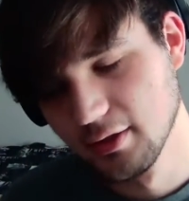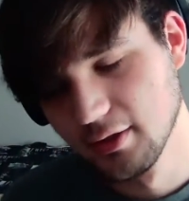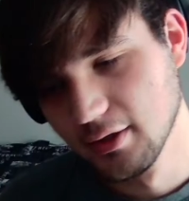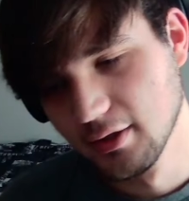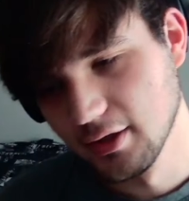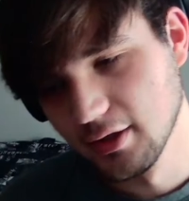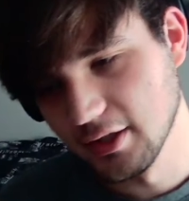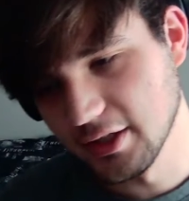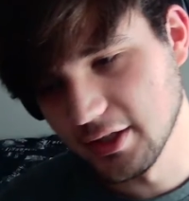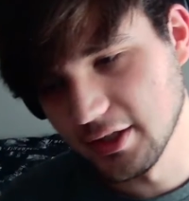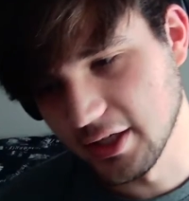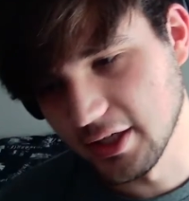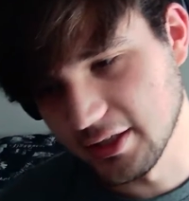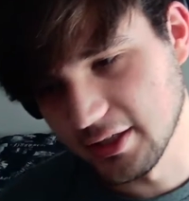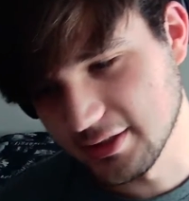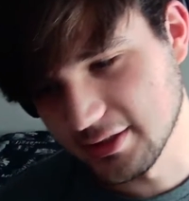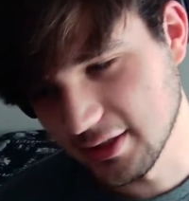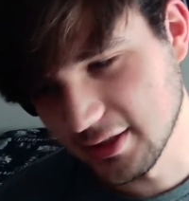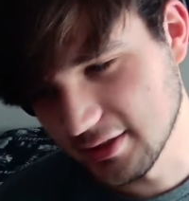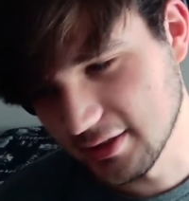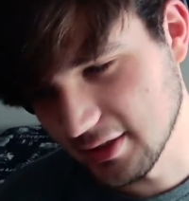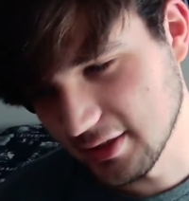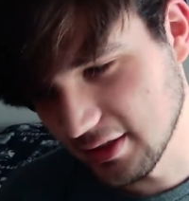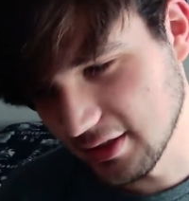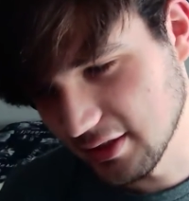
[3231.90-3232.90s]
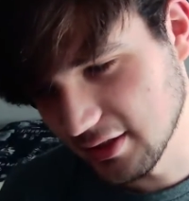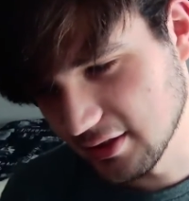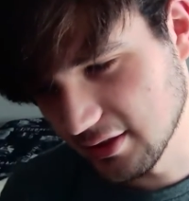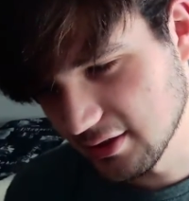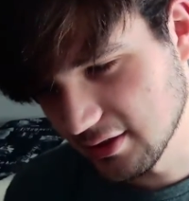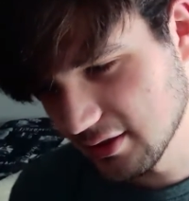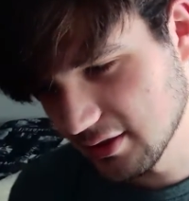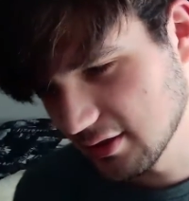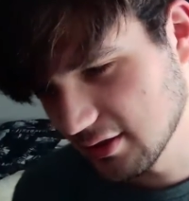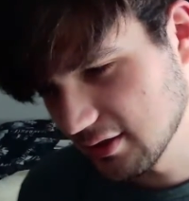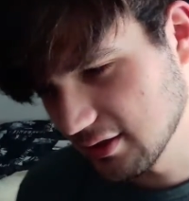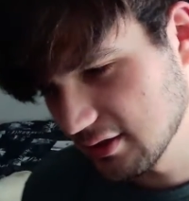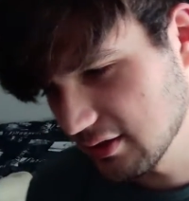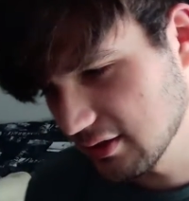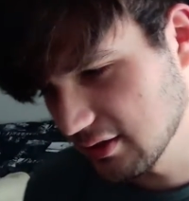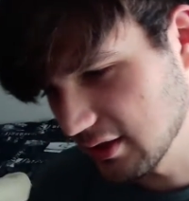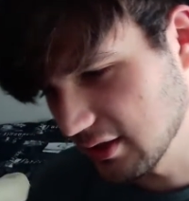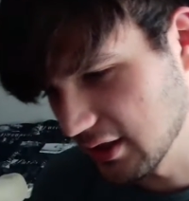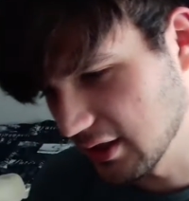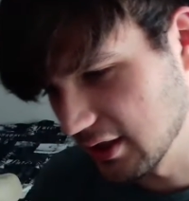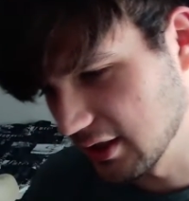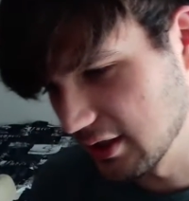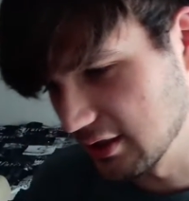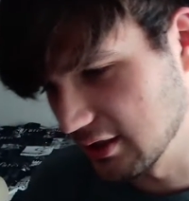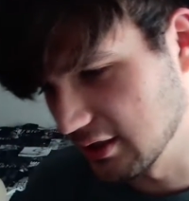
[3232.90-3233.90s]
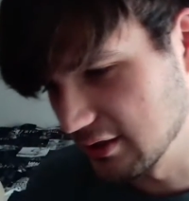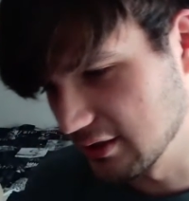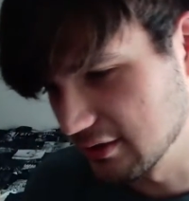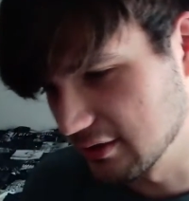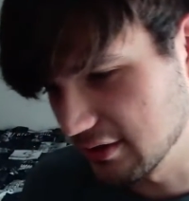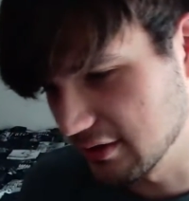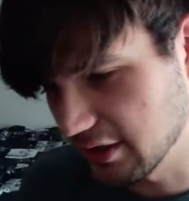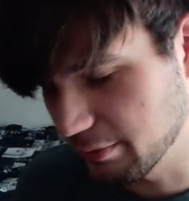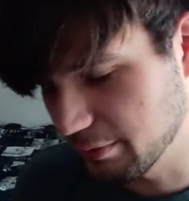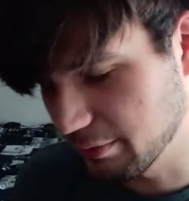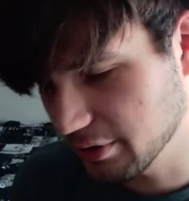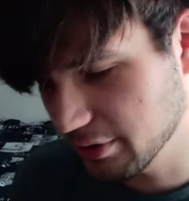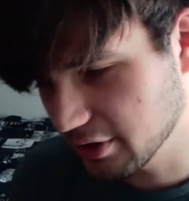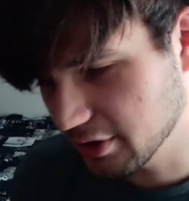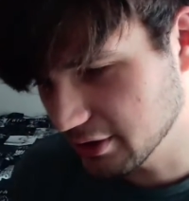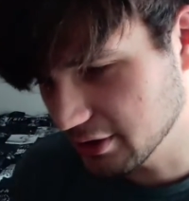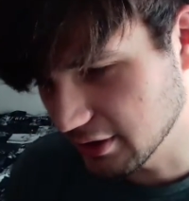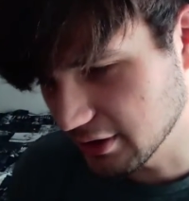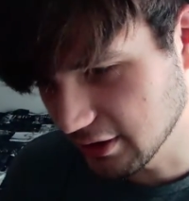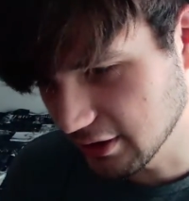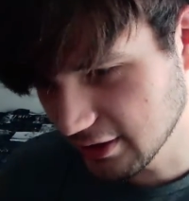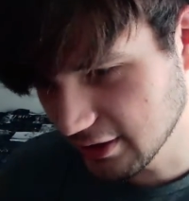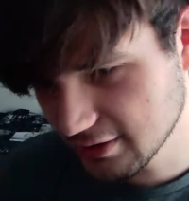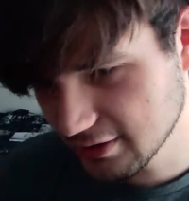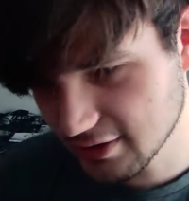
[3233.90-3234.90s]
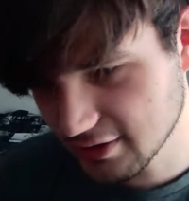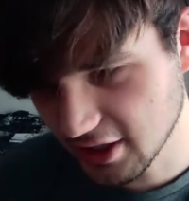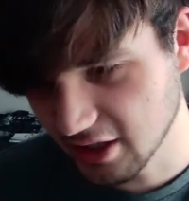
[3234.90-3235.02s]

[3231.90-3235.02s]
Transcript: then I sent it in, and they put it on the list,